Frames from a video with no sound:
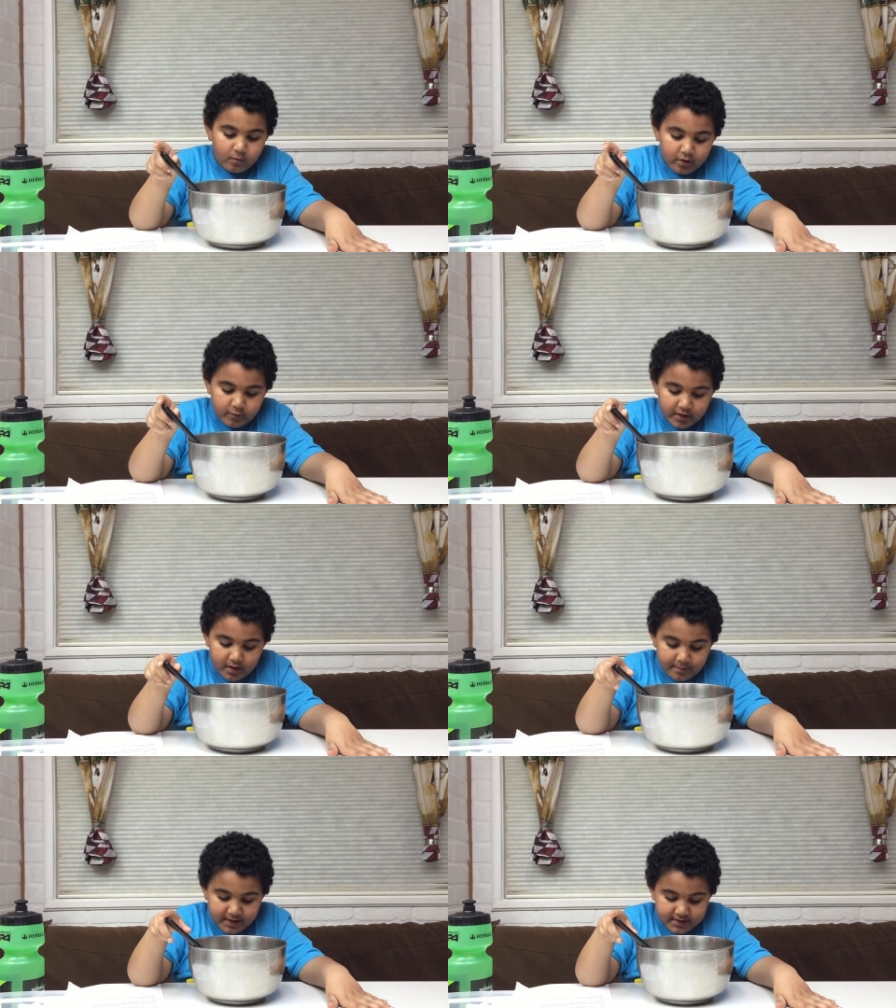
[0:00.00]
When are we going
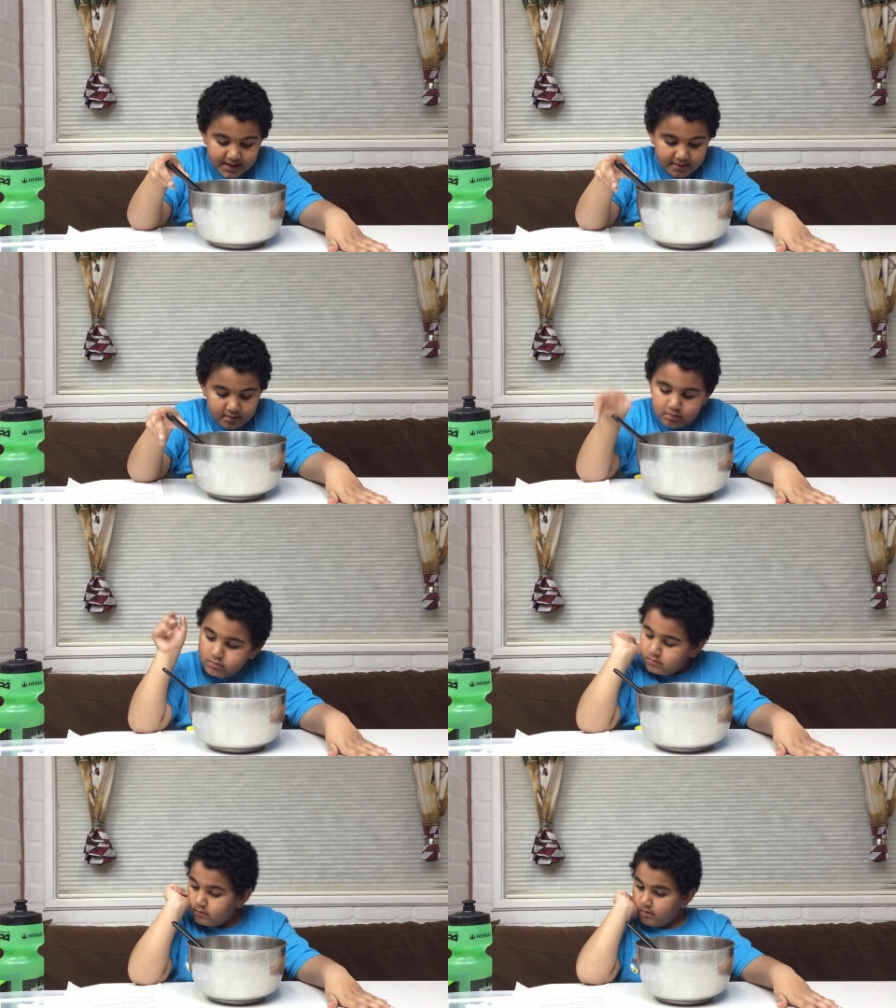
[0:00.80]
to mix it?
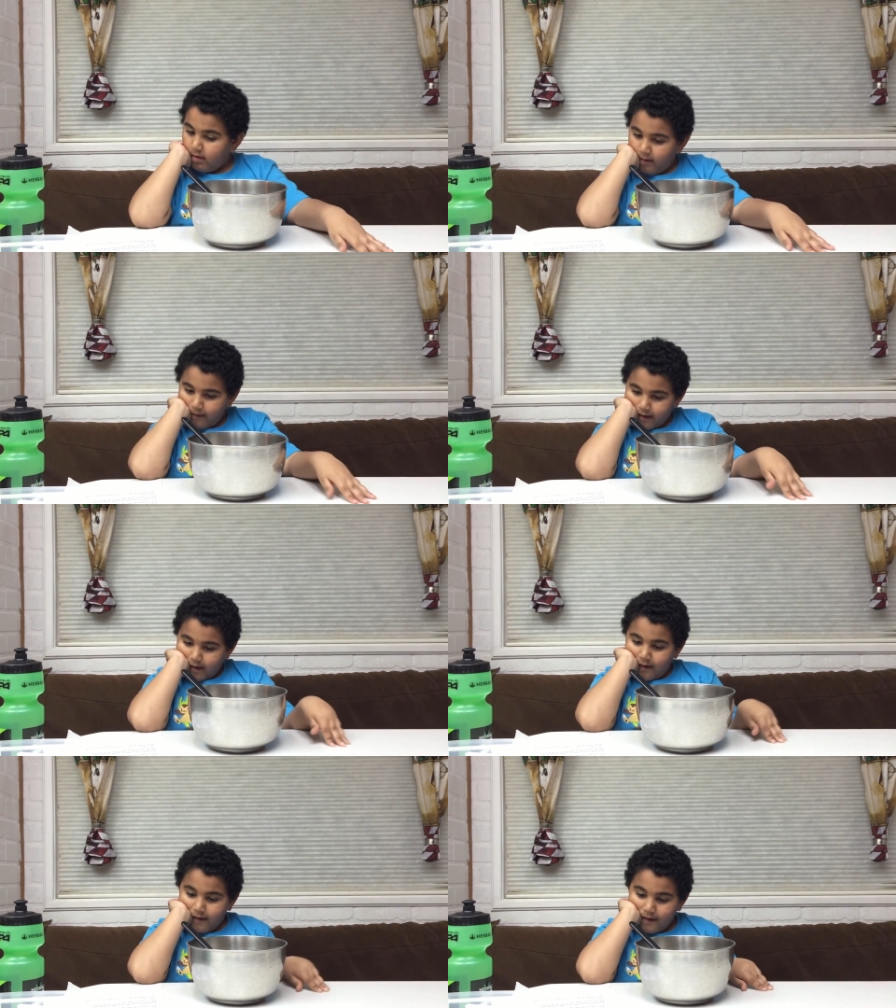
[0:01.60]
Right
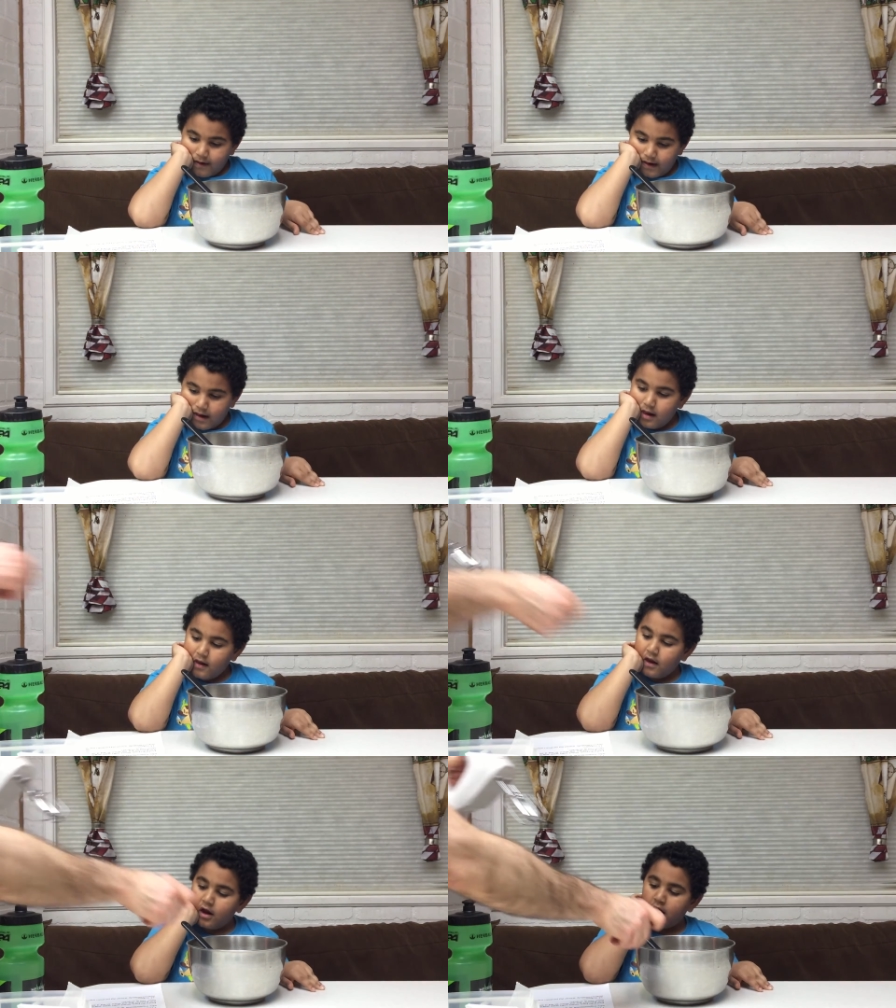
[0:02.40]
now.
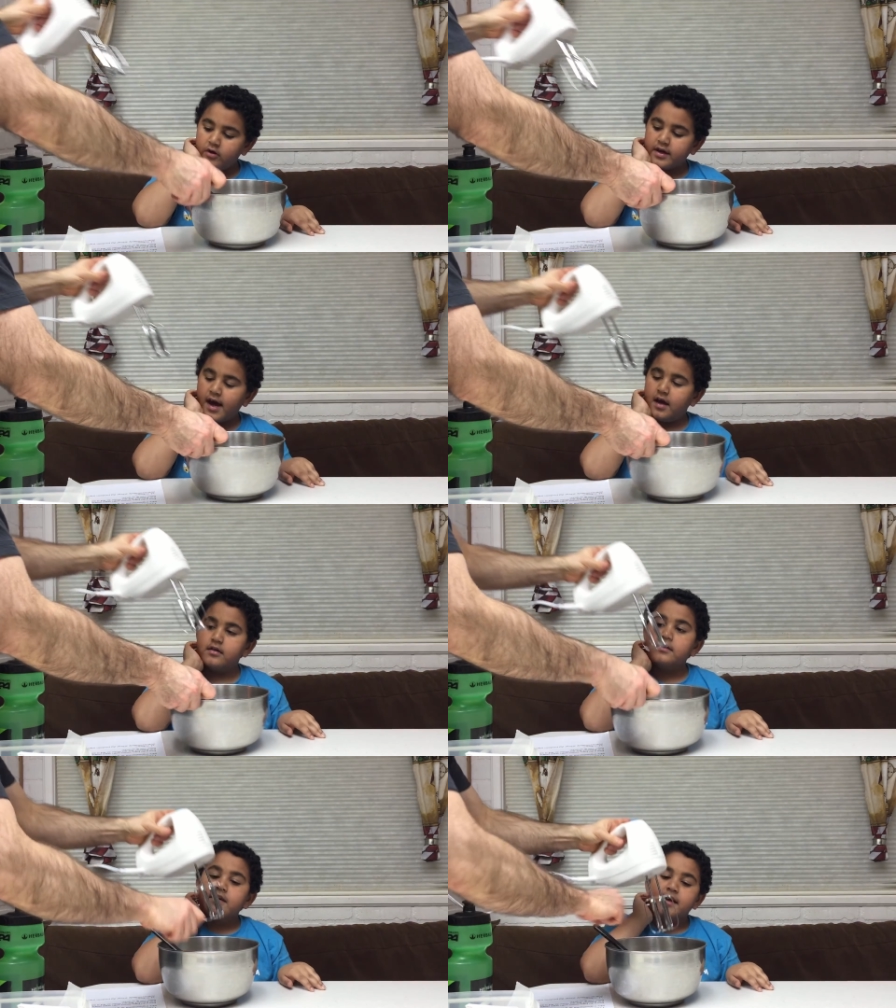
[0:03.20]
Oh, yeah.
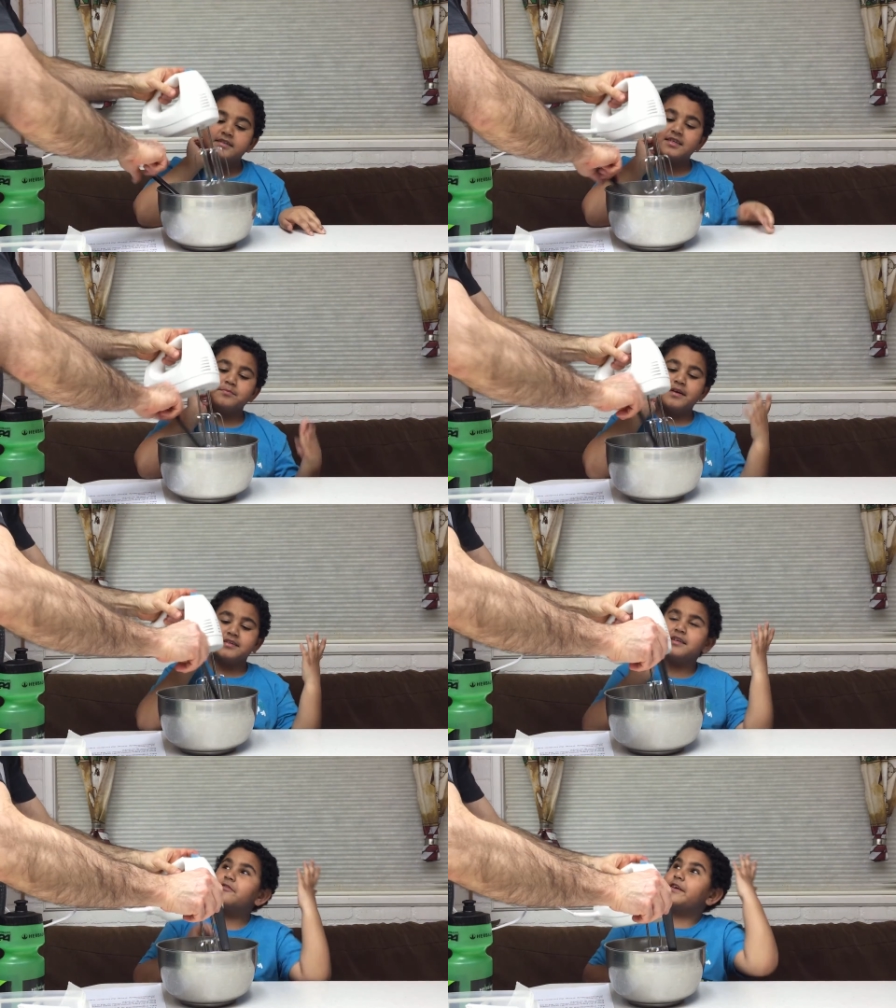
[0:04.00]
It says
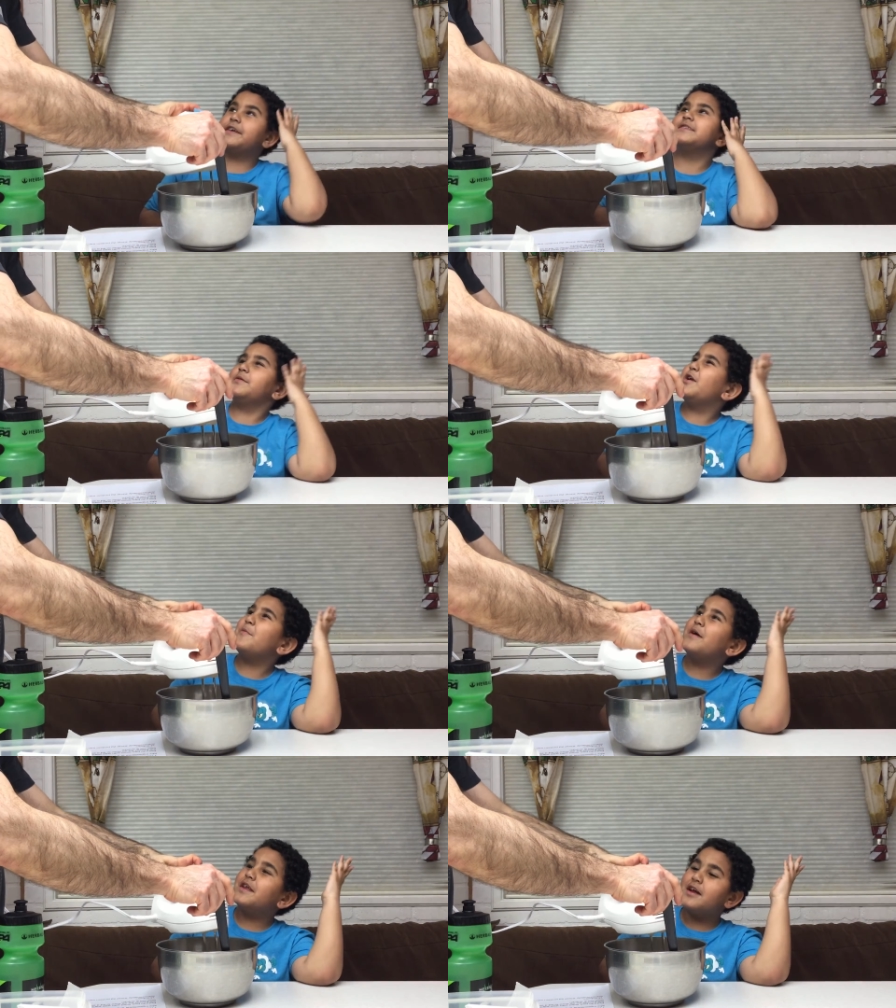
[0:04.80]
mix ingredients in an
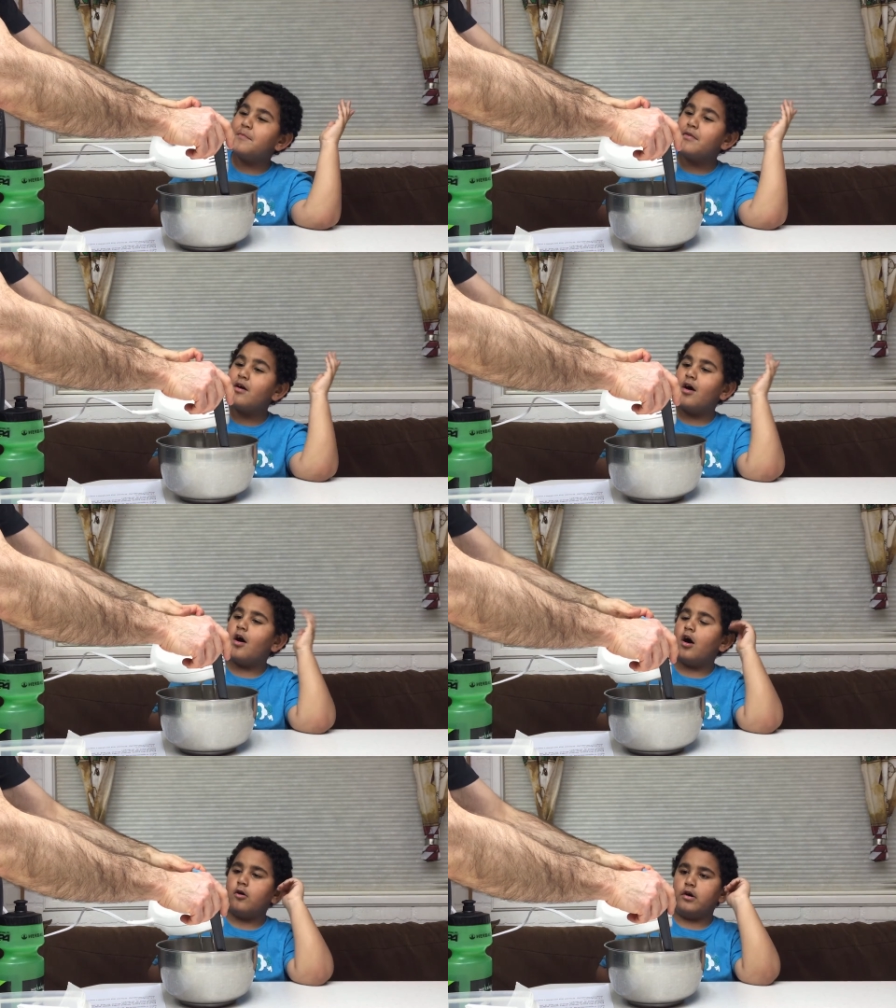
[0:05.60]
aluminium
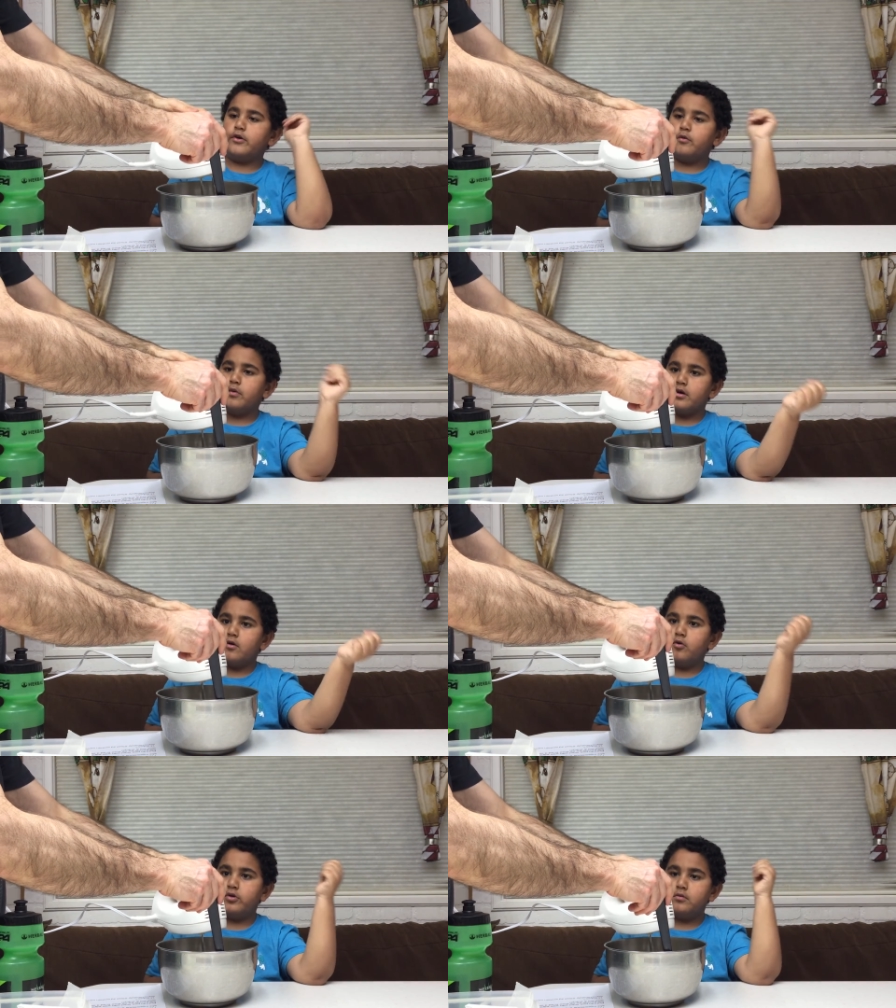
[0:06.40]
bowl. I don't want to
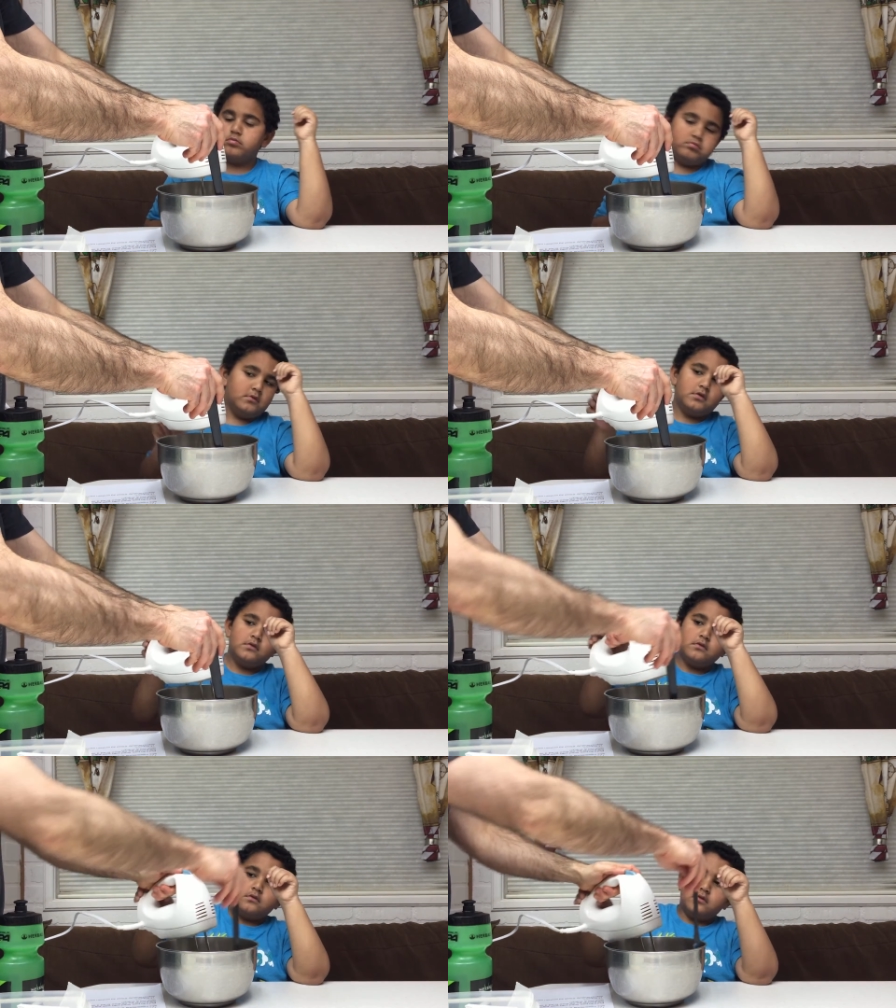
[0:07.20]
hold it.
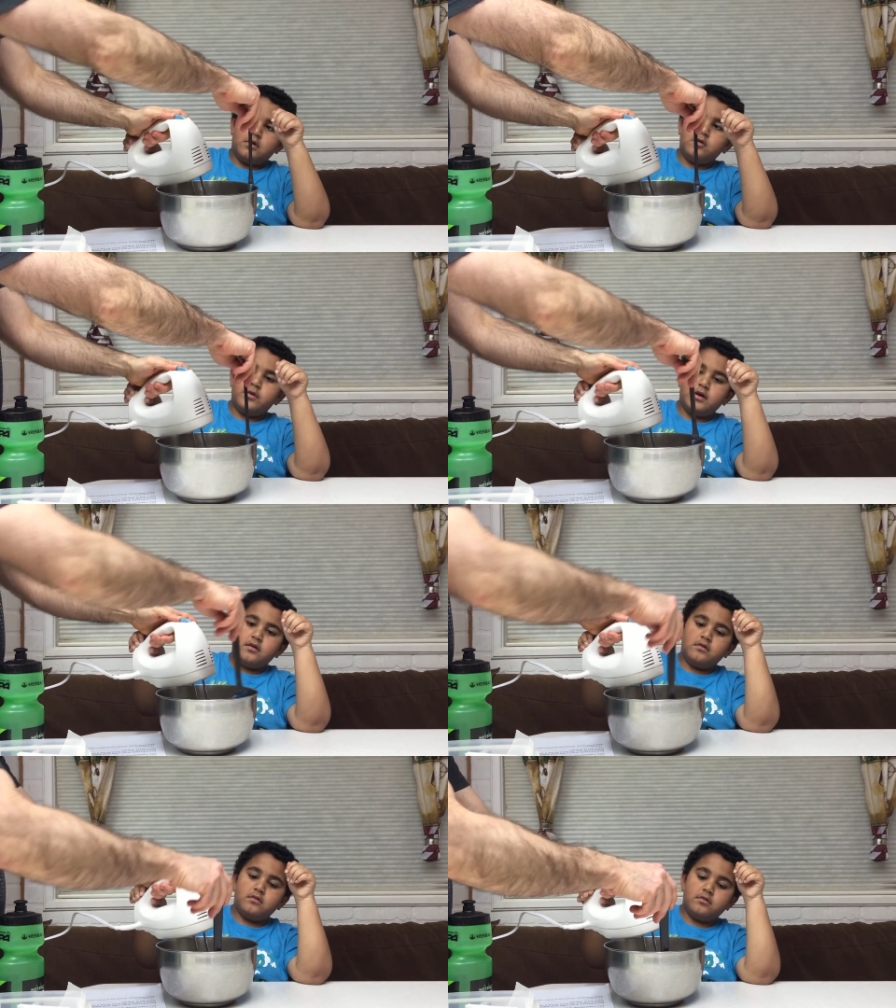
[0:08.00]
Oh, well.